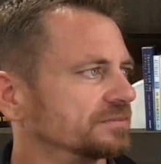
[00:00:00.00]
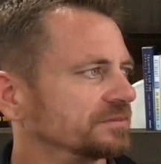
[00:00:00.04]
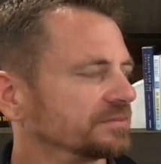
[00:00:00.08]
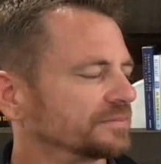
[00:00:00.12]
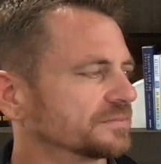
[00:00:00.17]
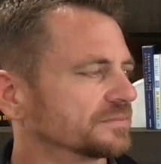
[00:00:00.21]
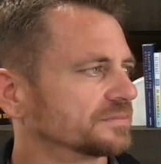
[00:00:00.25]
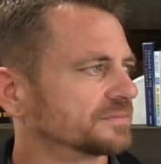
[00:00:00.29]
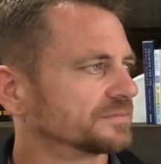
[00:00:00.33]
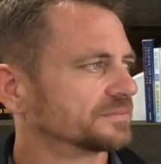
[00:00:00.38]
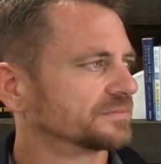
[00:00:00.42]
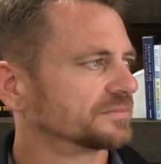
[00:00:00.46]

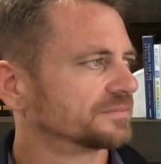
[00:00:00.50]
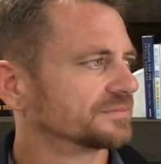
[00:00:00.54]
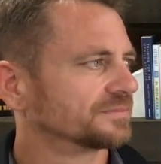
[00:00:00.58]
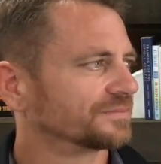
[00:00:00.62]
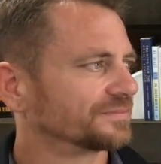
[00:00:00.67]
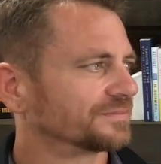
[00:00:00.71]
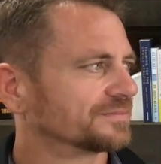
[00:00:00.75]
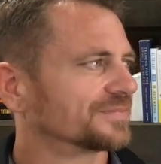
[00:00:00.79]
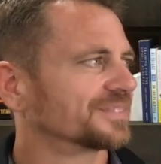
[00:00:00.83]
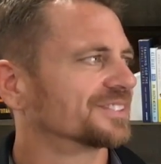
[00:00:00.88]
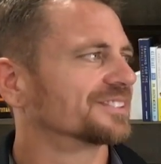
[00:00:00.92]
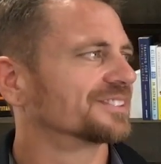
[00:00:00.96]

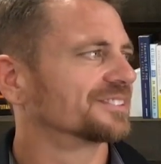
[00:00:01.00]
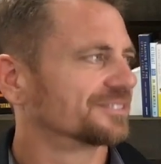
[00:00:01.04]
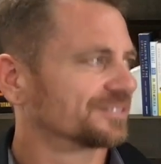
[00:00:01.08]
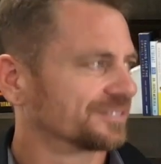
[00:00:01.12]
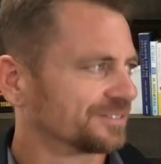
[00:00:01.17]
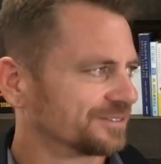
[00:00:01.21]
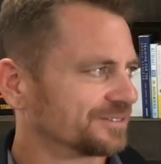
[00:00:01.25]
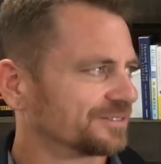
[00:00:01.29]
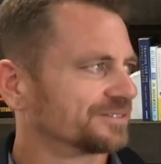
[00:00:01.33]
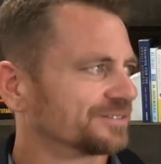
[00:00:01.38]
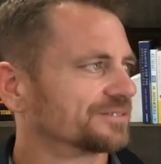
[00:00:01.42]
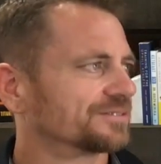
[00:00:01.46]

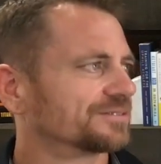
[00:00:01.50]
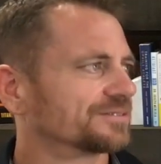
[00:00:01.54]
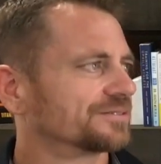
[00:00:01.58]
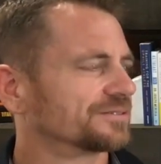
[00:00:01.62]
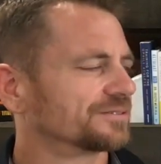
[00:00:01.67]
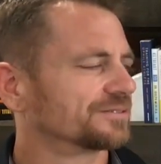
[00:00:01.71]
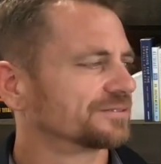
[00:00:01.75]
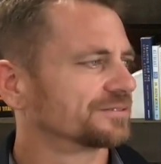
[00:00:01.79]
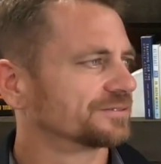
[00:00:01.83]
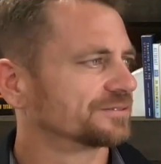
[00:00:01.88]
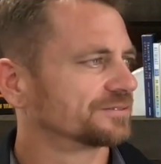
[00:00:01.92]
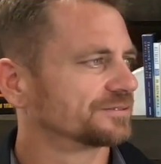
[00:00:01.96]

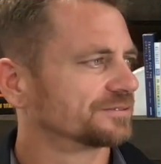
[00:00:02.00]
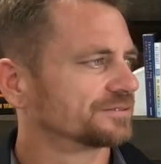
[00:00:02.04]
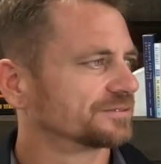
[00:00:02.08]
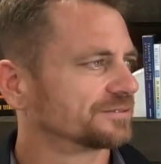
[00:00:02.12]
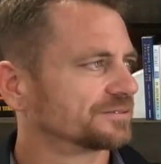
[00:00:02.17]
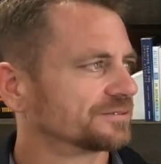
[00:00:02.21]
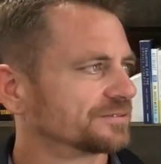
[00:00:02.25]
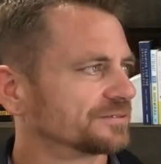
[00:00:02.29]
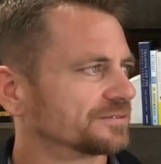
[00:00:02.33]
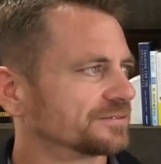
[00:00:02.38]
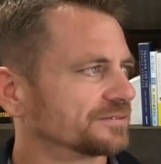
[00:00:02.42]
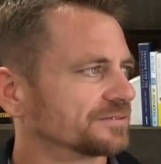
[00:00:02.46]

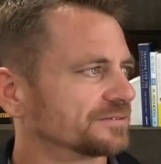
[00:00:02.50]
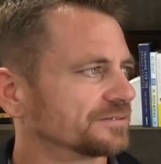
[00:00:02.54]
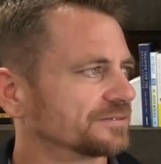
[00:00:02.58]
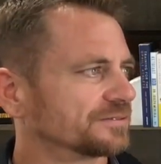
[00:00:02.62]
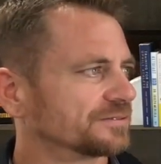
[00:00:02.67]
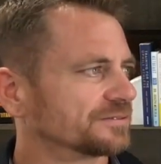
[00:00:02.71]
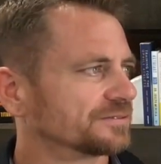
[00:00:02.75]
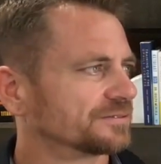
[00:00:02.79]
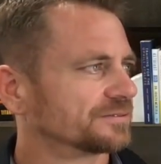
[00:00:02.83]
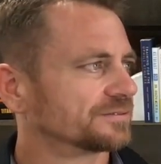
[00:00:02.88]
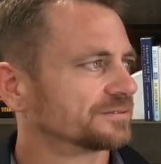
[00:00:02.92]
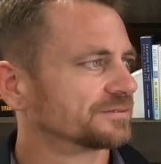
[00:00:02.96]

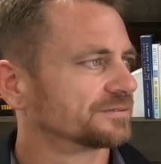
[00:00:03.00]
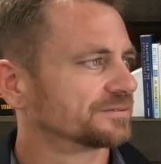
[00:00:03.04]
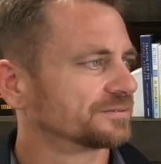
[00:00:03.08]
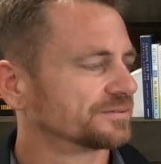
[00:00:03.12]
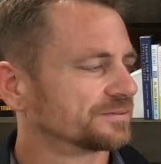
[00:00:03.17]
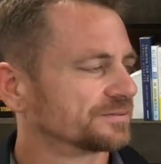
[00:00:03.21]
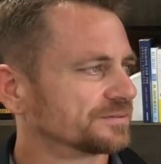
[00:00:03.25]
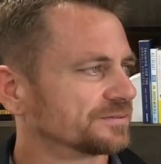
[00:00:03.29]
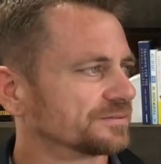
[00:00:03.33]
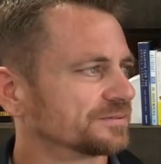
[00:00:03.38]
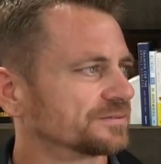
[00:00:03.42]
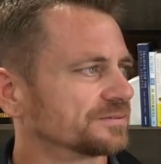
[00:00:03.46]

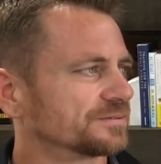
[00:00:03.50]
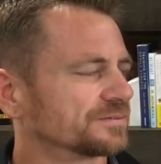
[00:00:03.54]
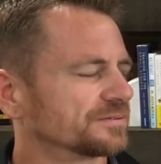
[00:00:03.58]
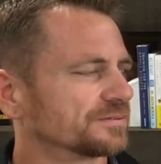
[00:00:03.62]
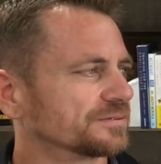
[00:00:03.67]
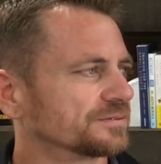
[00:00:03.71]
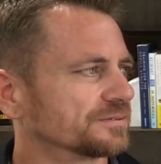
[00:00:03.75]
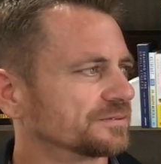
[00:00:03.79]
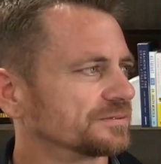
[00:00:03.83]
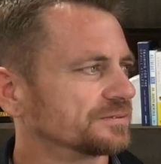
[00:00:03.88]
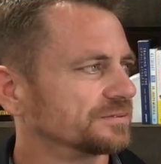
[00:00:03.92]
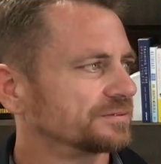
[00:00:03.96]

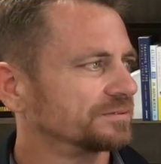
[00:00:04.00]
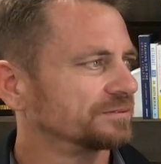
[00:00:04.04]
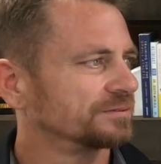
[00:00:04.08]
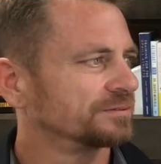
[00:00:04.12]
This person isn't speaking.